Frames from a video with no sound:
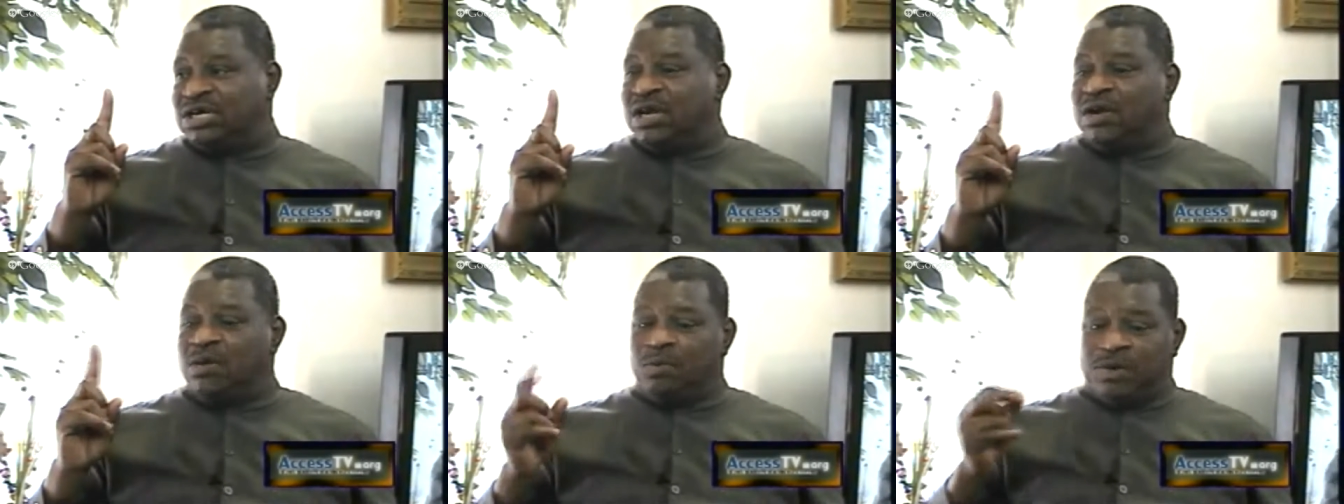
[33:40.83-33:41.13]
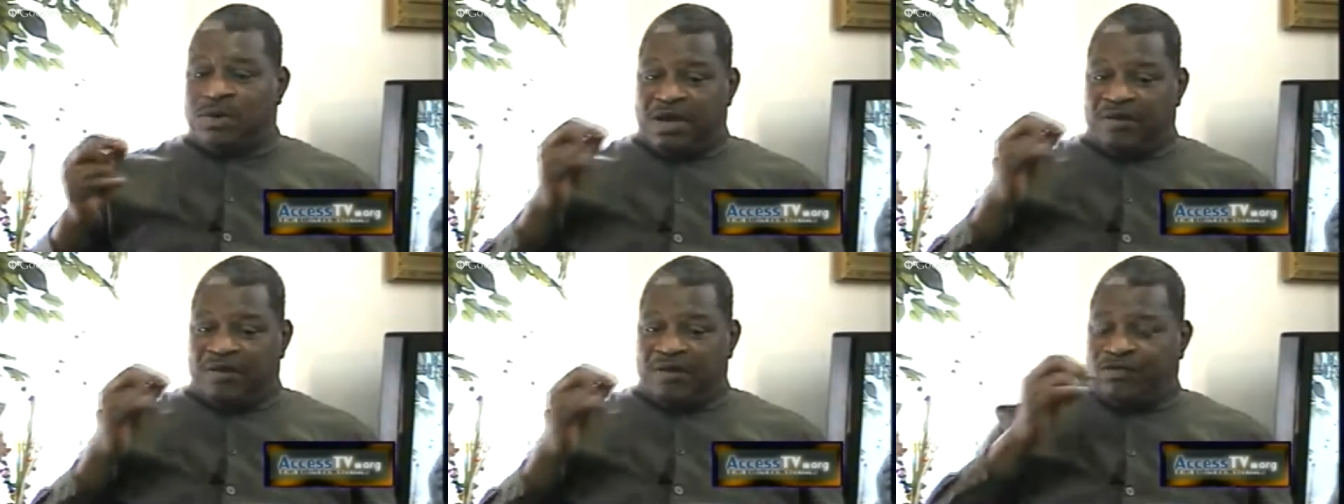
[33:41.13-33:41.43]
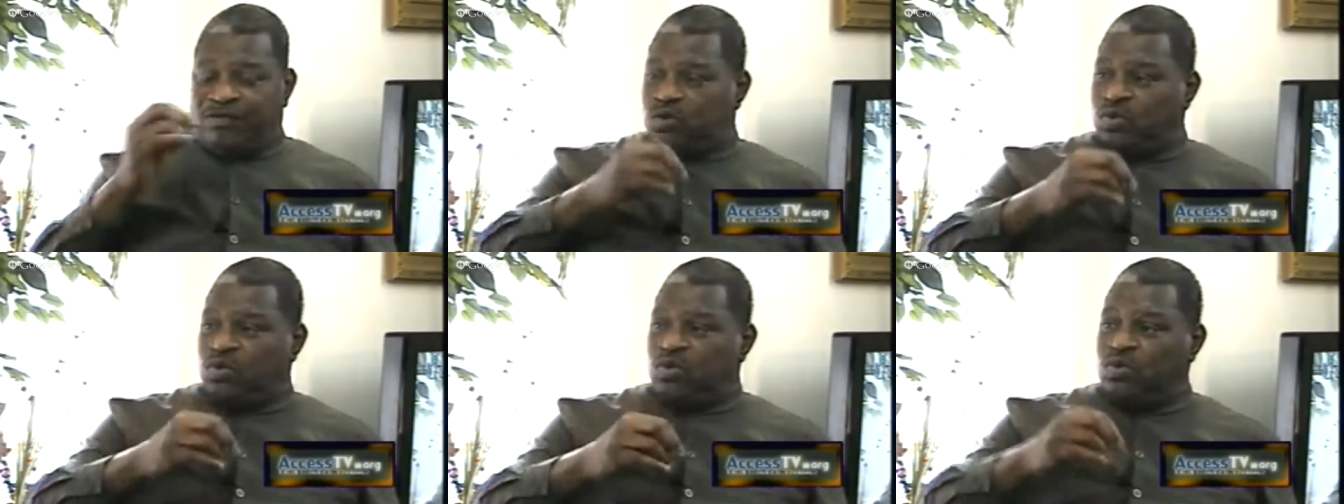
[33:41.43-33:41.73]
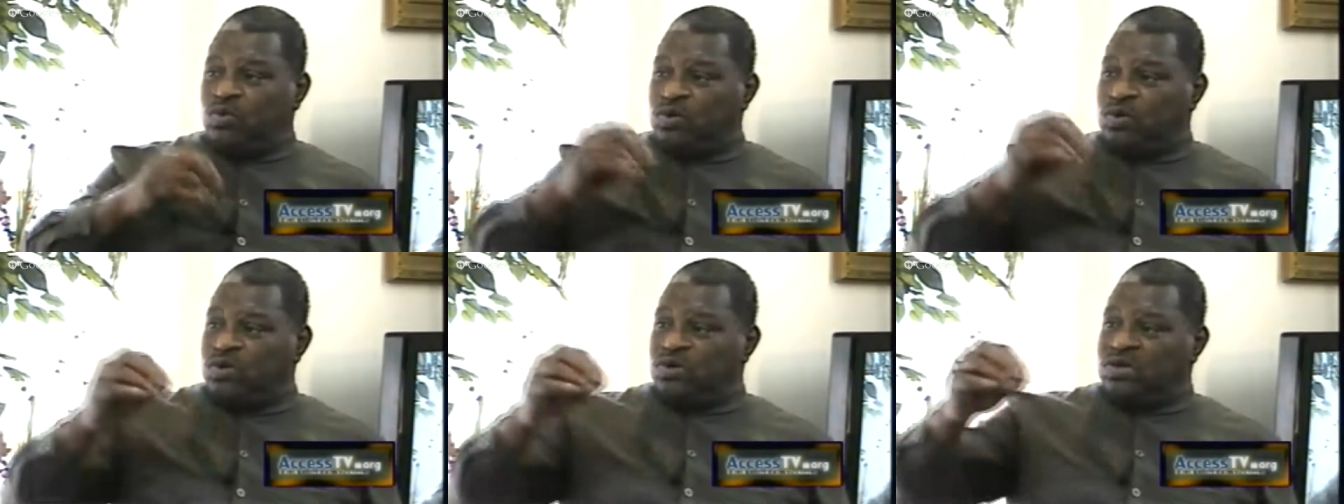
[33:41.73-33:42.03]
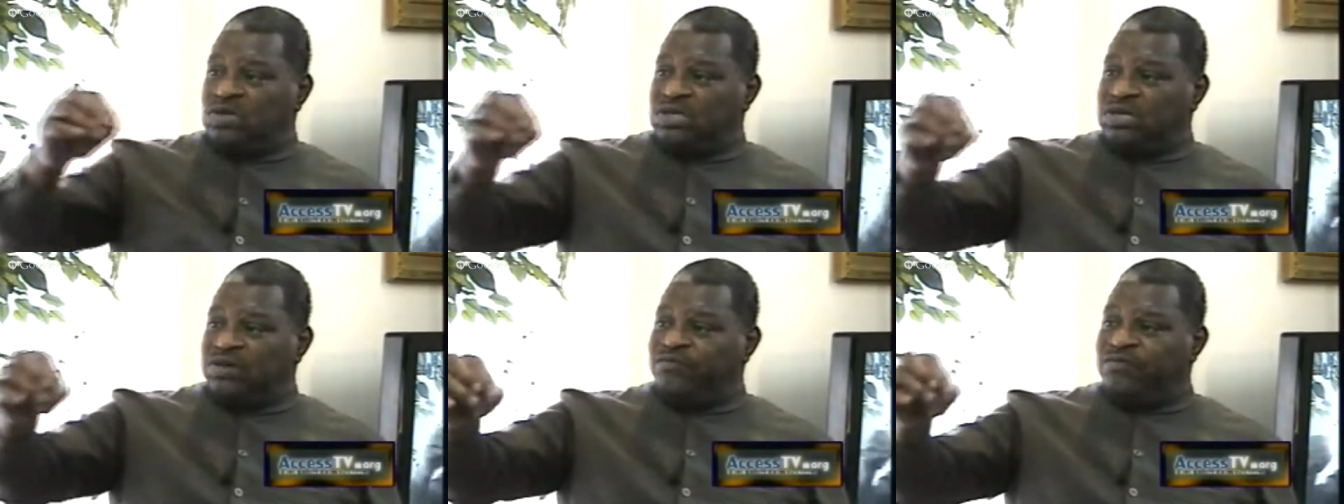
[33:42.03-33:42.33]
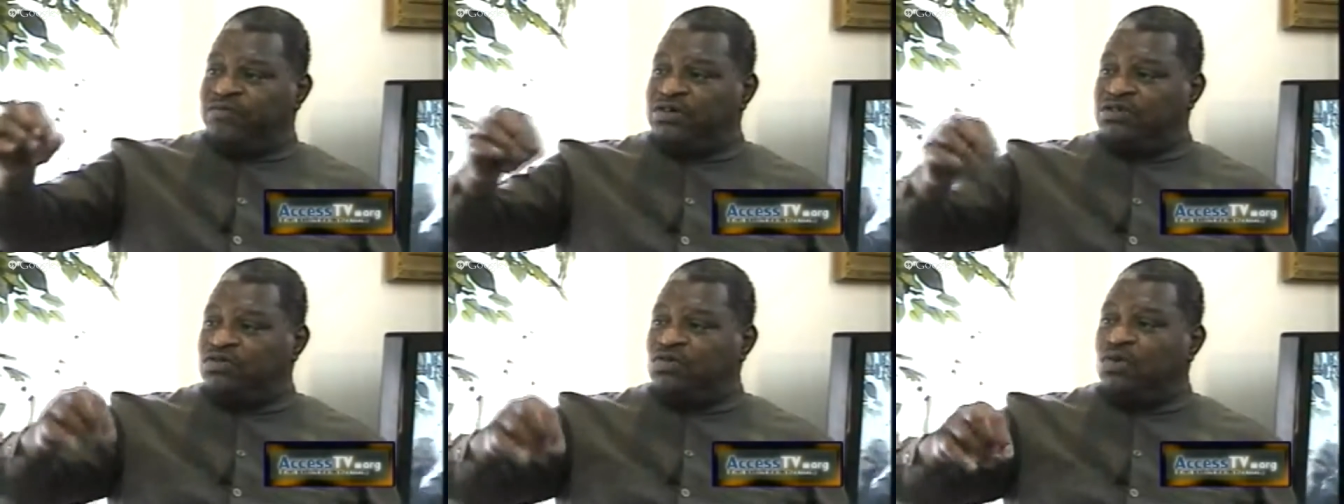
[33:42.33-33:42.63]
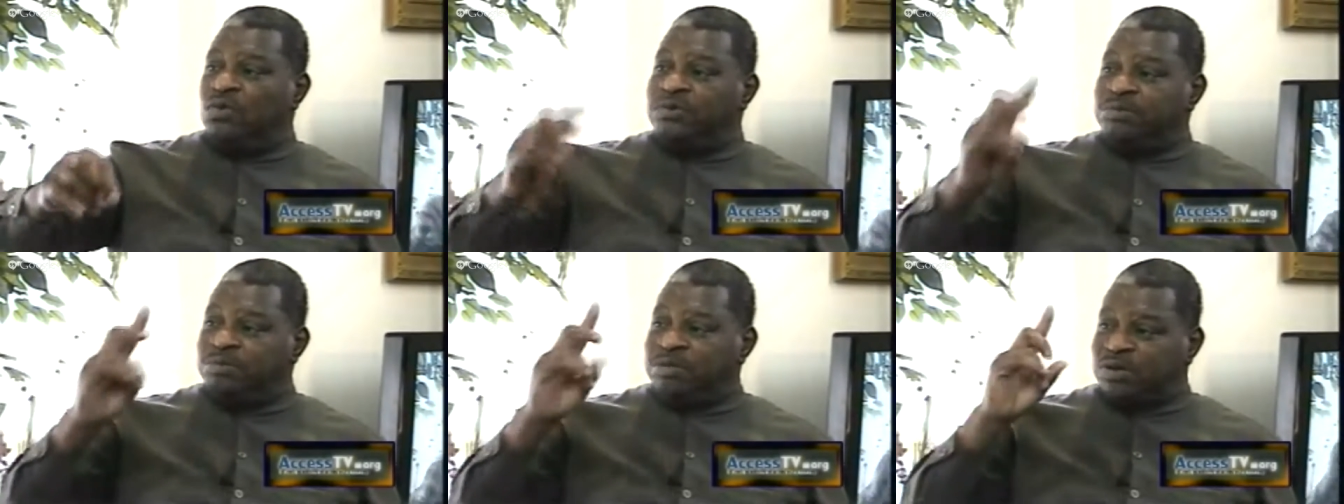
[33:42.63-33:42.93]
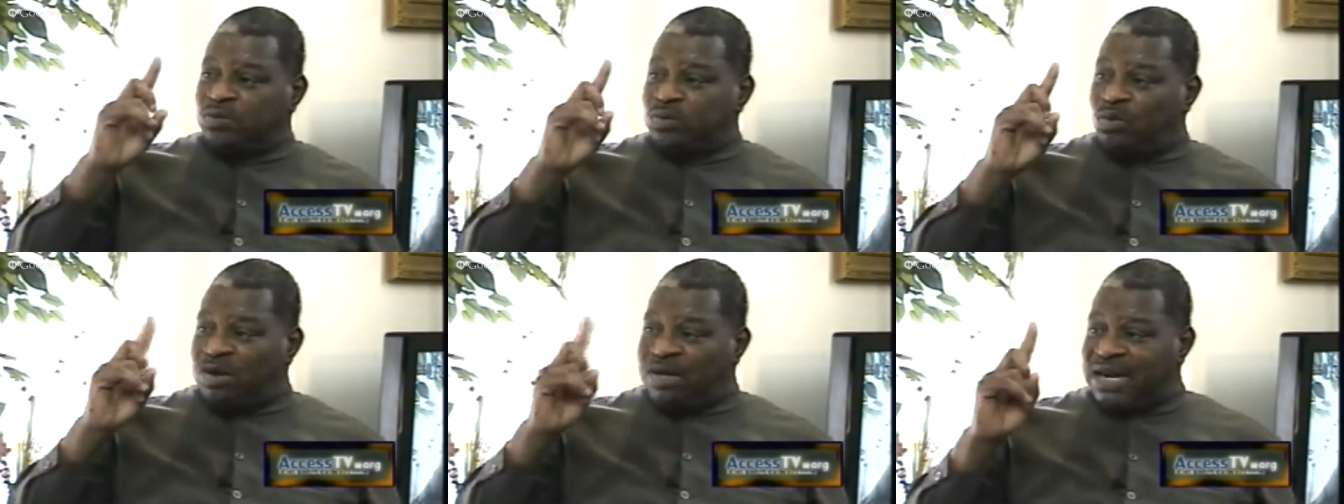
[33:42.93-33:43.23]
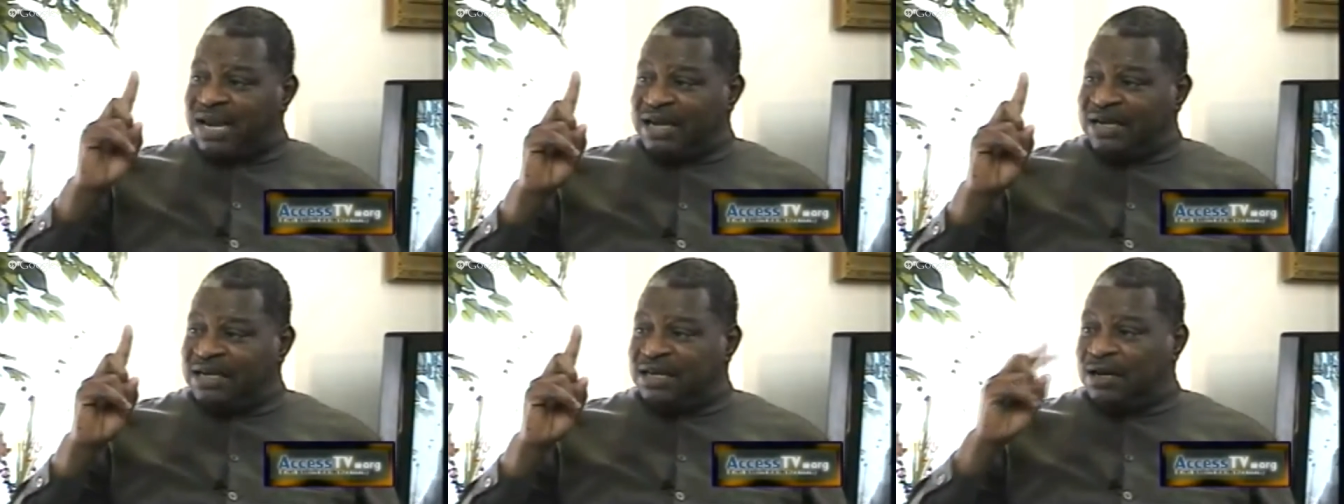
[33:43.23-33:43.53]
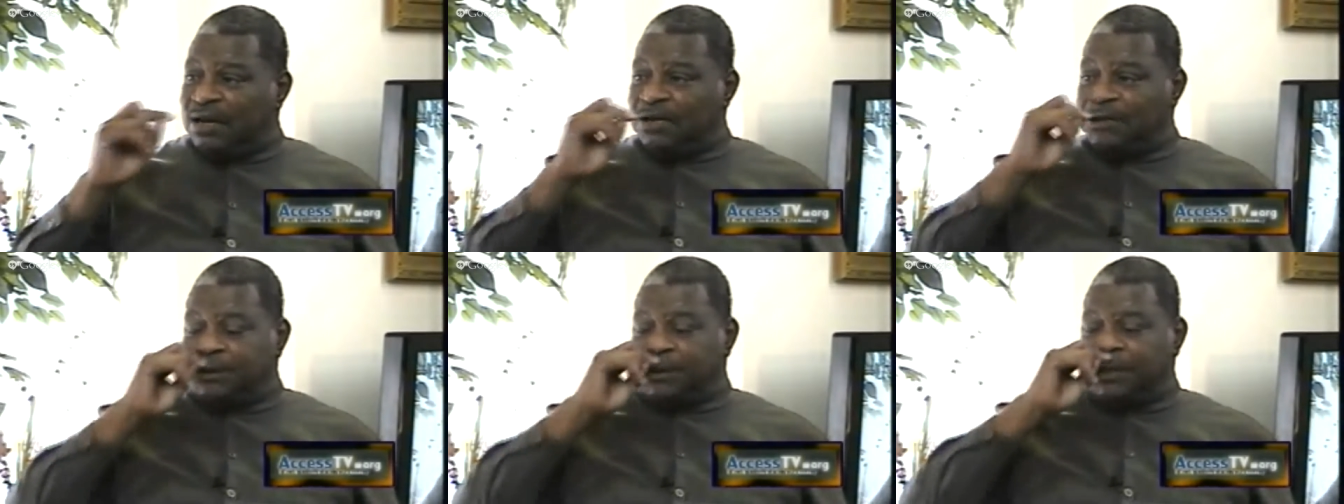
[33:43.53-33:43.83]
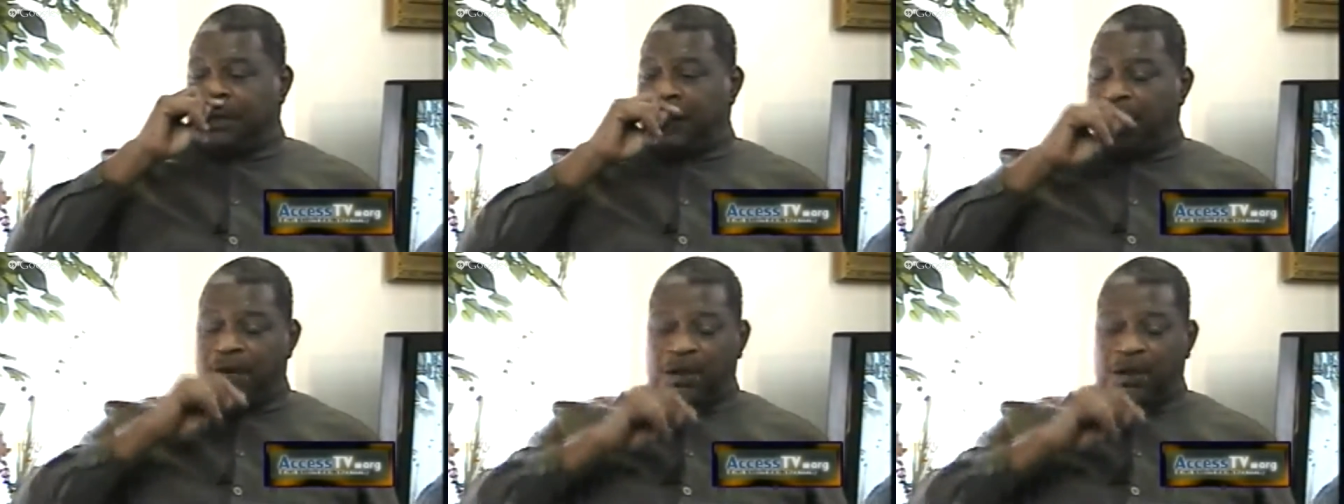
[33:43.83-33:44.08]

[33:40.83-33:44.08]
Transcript: Mm-hmm. We have two different groups, but one ideology.